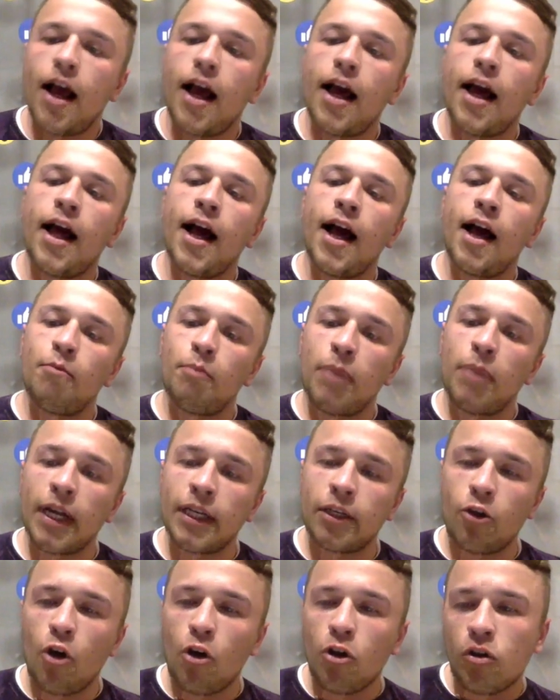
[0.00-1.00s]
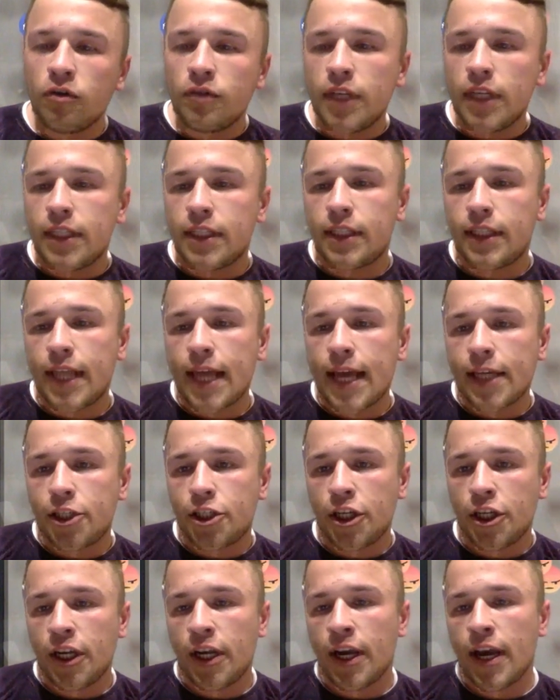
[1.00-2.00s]
Uh, but all of this
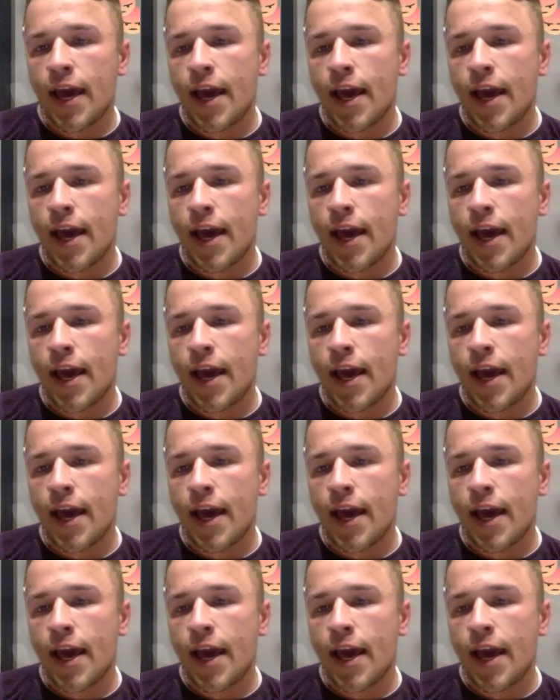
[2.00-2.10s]
techy